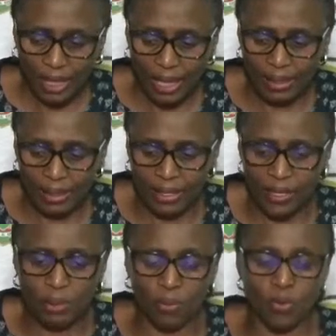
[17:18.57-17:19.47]
And then
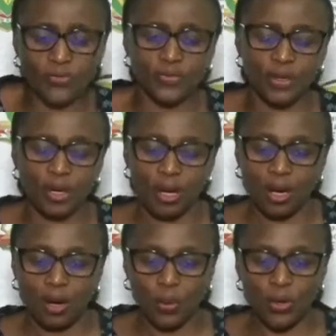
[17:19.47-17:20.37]

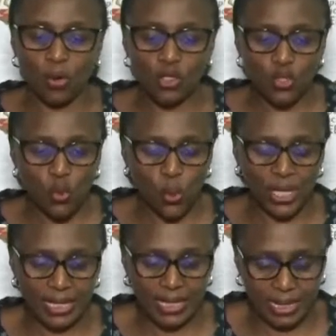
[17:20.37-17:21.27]
we go to
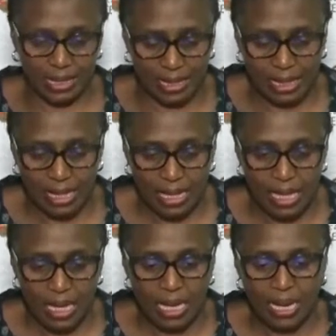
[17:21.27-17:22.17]
query.
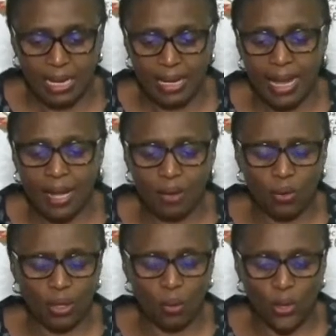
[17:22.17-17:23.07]

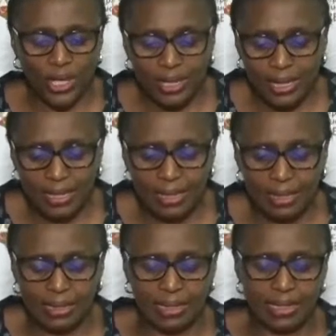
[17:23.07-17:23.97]
Now, query,
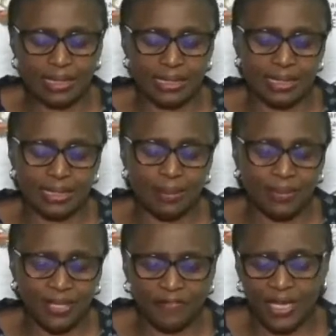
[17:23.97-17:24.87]
it is
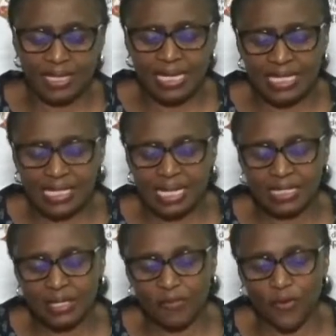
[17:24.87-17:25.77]
something very
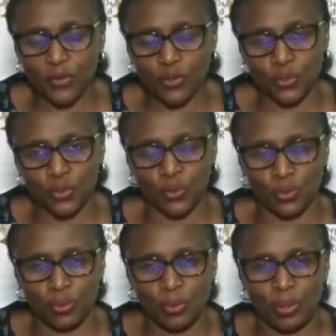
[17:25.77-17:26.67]
interesting for you to do.
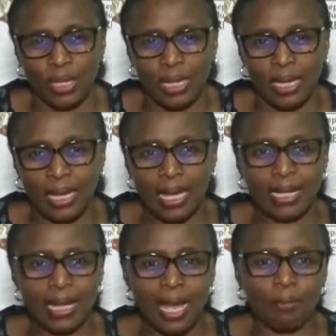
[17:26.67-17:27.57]

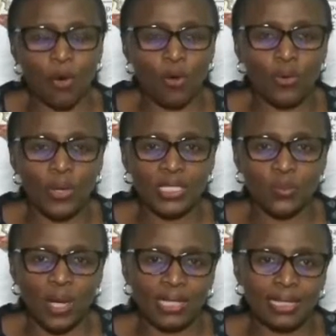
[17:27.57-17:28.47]
And I'm
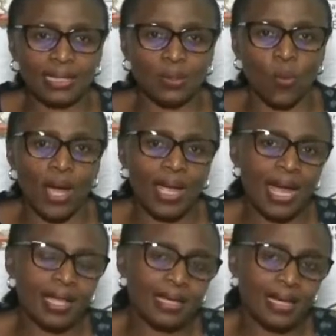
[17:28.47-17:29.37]
always wondering why
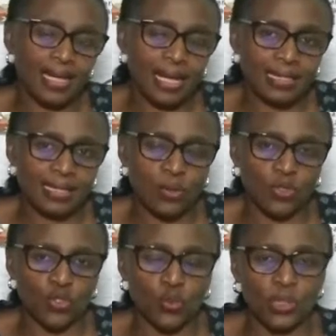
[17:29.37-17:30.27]
other learners, they
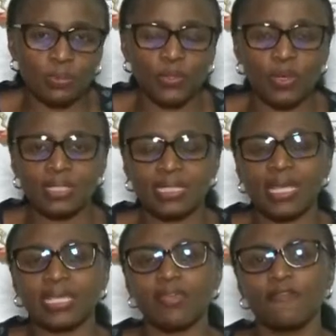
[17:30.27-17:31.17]
don't do it, because
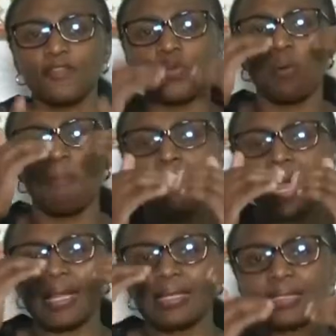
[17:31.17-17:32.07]
they give you
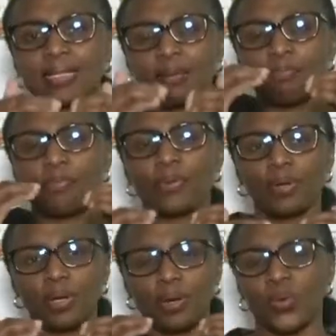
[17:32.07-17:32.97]

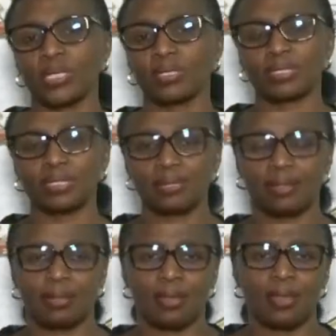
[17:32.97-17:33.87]
multiple queries
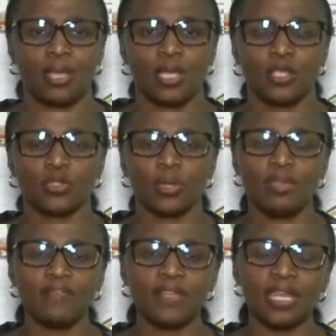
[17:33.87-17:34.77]
there. So
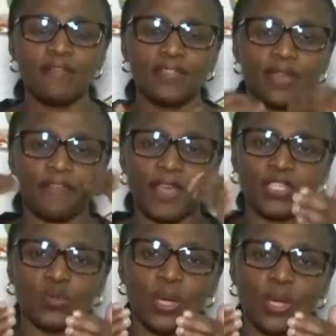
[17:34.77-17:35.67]
even if the
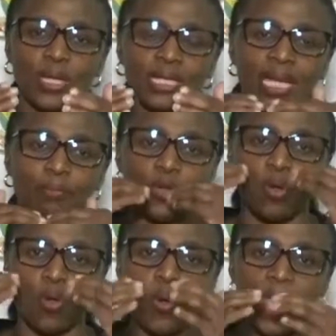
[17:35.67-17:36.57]
first one, it can be your
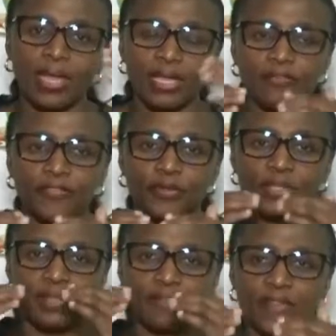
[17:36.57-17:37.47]
low-hanging
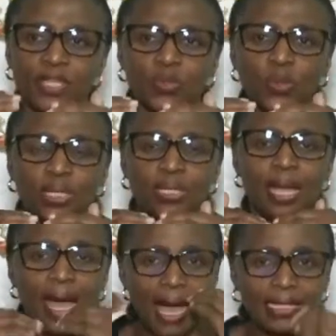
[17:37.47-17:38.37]
fruit, the first query,
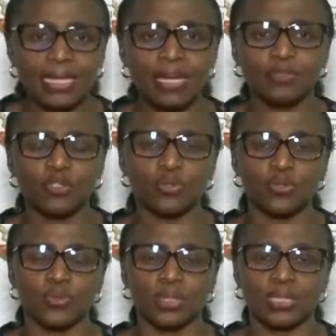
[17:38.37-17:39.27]
attempt to
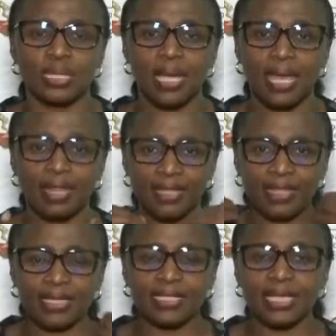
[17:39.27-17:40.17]
do it. And
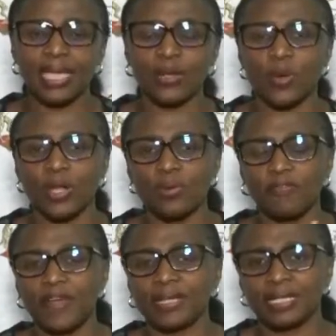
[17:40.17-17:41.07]
then the second one, we'll
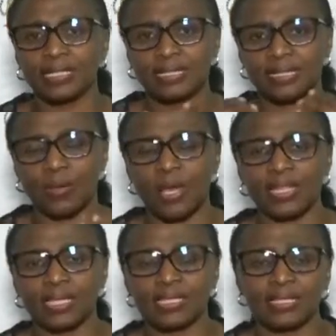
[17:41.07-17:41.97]
find that it is the
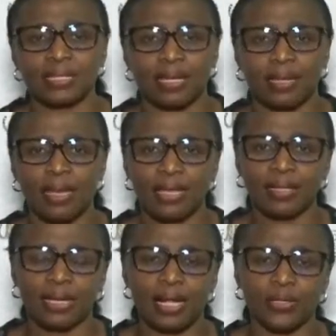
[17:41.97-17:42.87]
one that has the
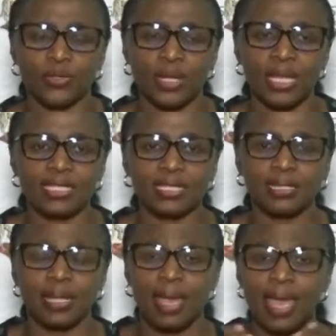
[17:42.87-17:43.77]

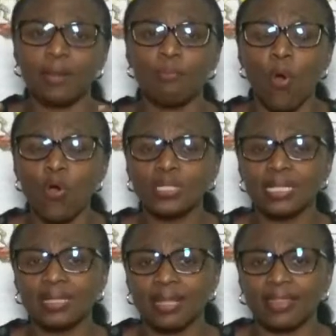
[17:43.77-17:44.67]
calculation, and
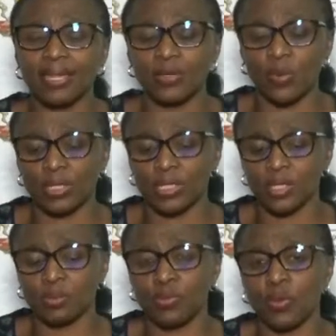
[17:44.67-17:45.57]
mostly the third one, it
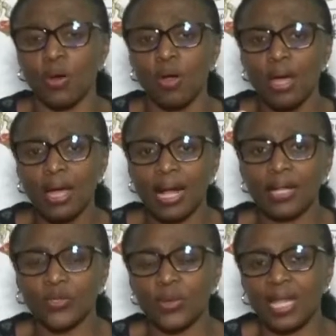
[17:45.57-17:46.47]
is your
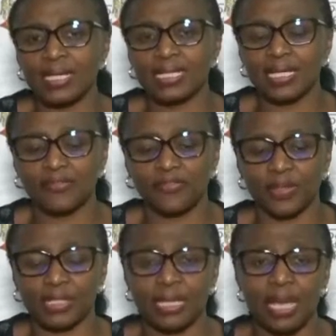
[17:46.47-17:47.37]
calculated
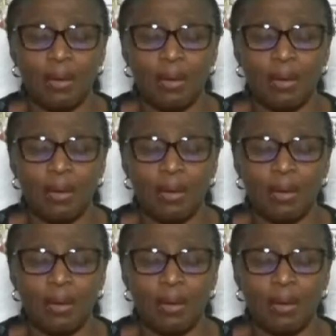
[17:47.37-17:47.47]
field.